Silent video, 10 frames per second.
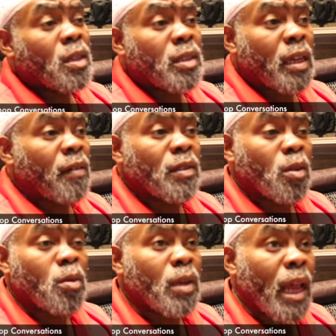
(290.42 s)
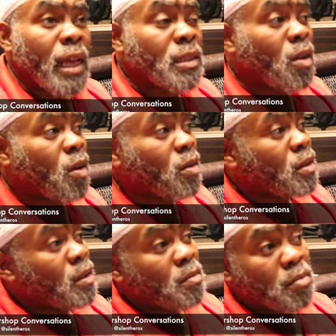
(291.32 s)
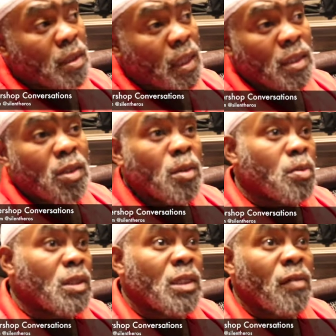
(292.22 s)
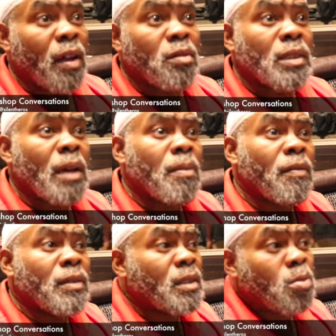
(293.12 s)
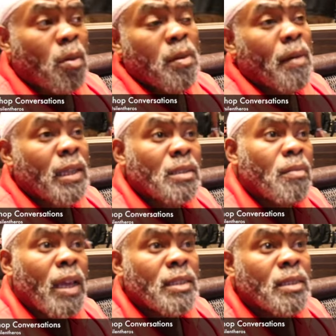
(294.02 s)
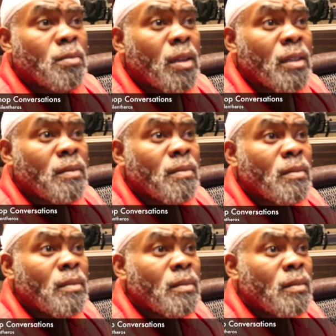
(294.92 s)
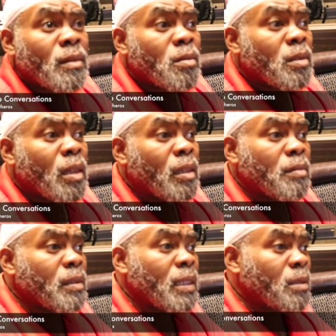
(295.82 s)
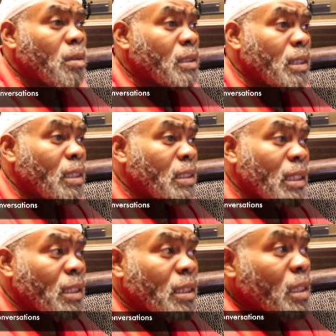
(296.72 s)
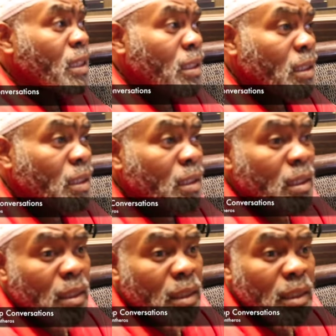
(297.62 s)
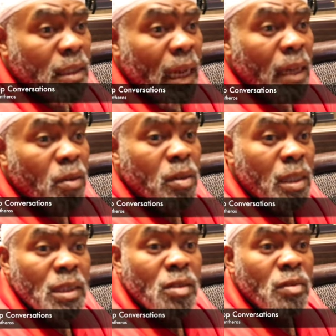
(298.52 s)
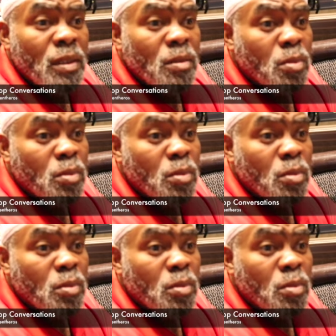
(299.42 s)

So I never thought it would last long. But here's Triple G right on top of him. That's why we box the matches, man. You know what I mean? That's why I say this, this, this guy know the history.